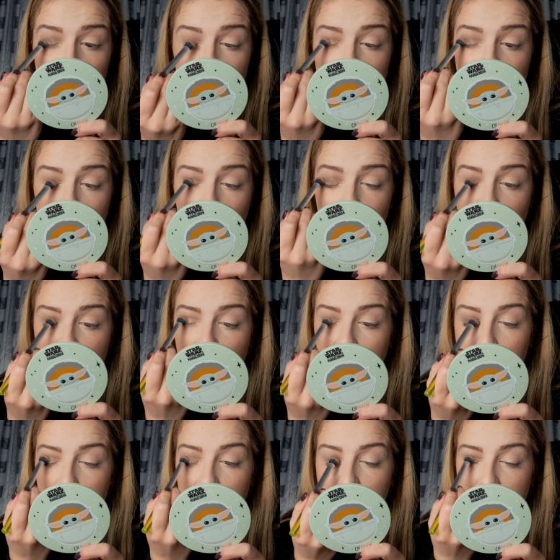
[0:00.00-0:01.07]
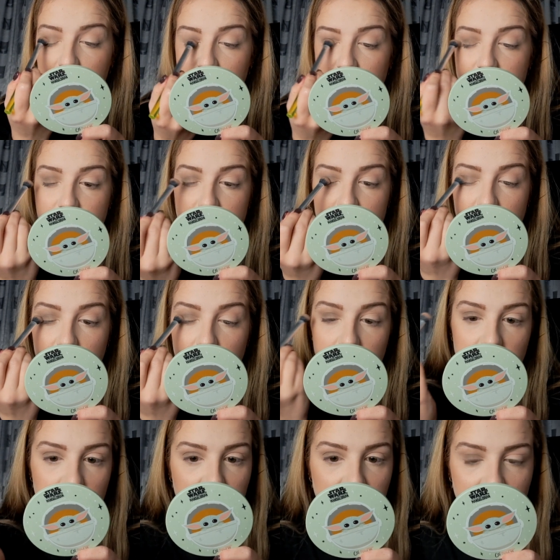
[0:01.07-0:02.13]
It's not that I mind
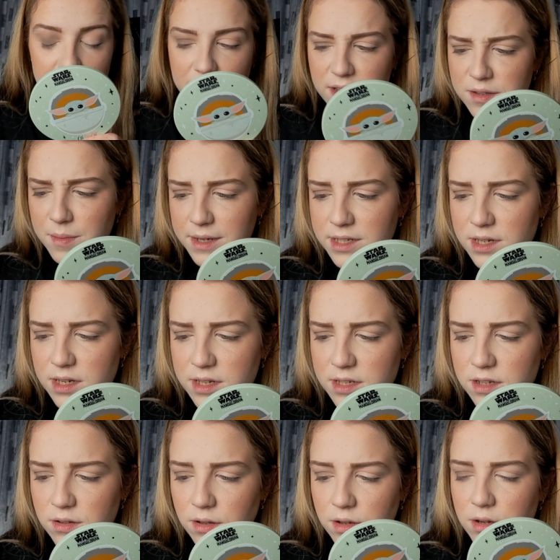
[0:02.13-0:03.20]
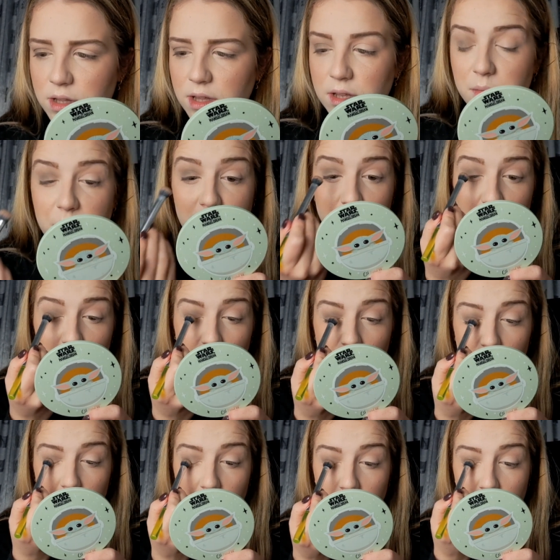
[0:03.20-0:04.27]
necessarily, but I expected it to look a little bit more
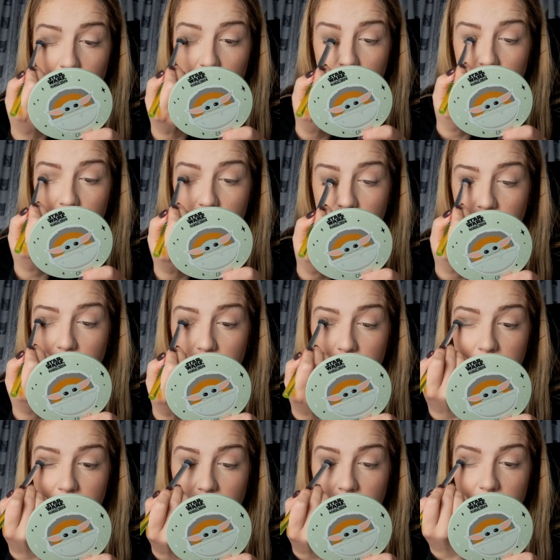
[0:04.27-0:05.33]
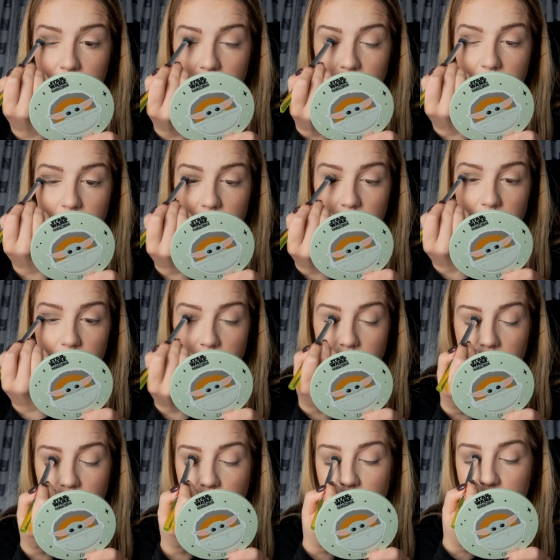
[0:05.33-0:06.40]
green,
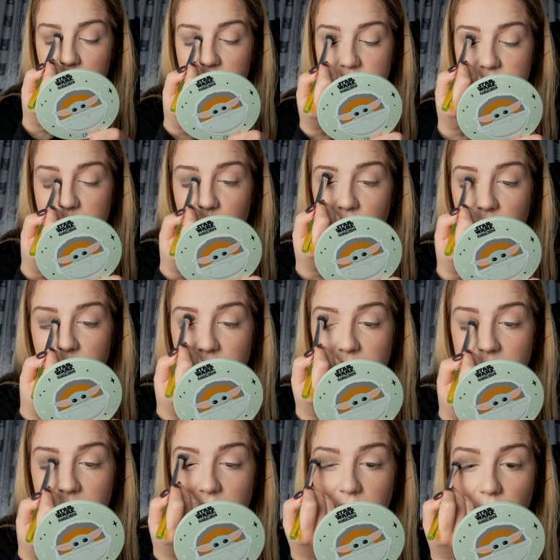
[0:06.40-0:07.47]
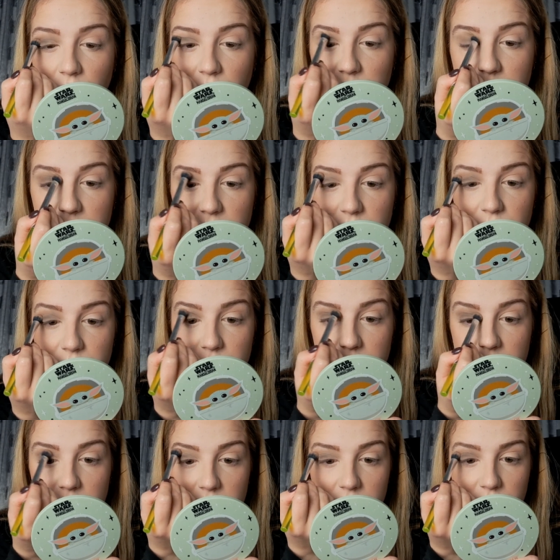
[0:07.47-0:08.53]
but it's more of like a army
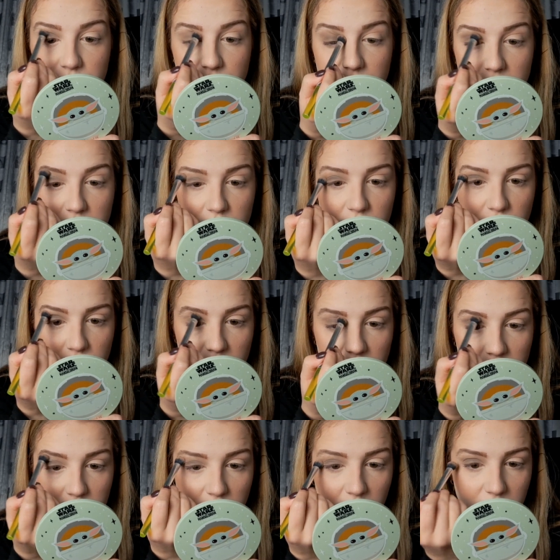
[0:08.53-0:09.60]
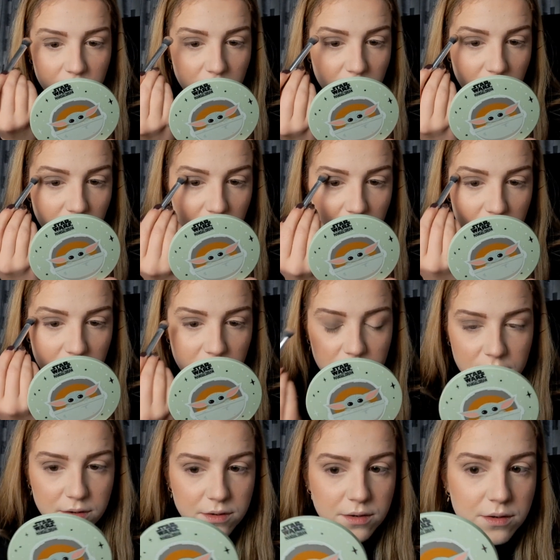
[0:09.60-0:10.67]
green gray shade on the lid.
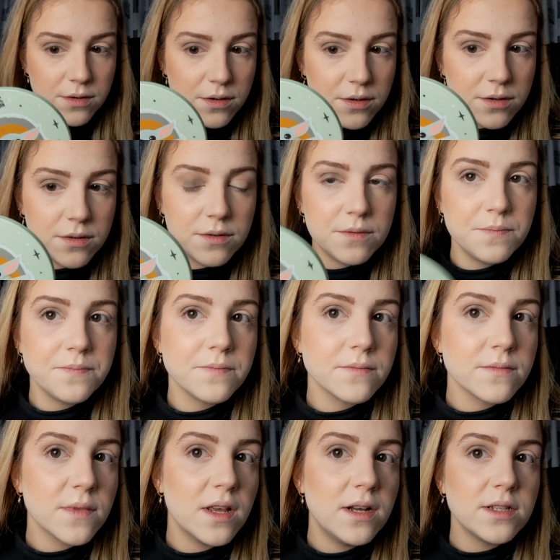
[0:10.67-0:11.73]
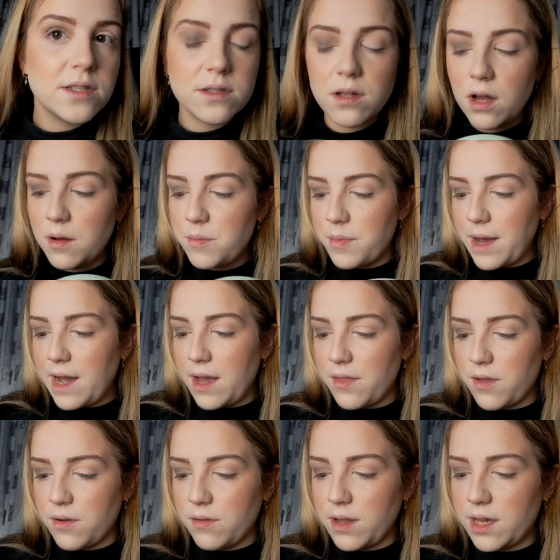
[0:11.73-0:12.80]
It's not bad
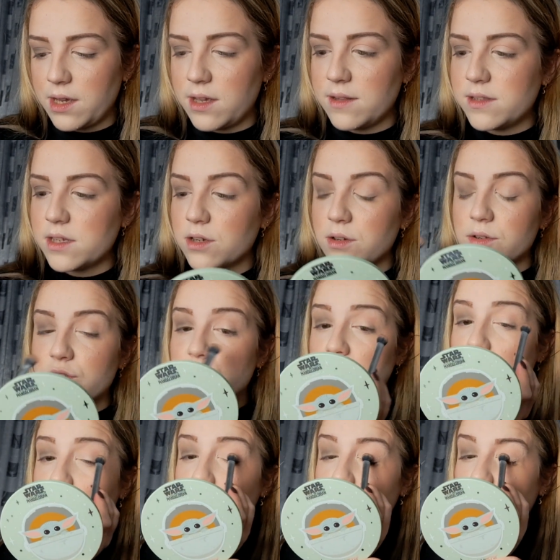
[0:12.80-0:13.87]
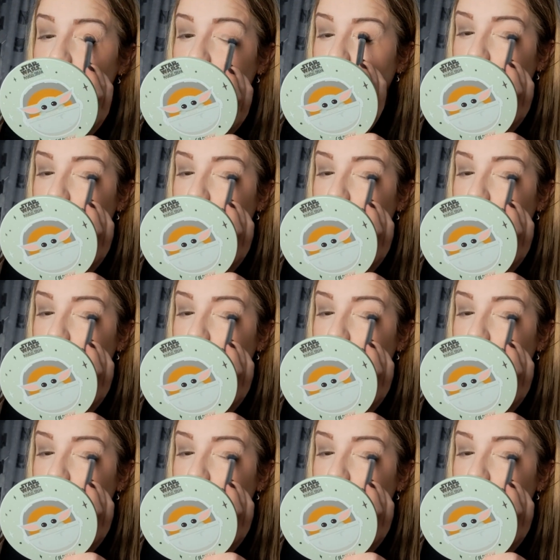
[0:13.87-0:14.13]
though, like it's a good shade.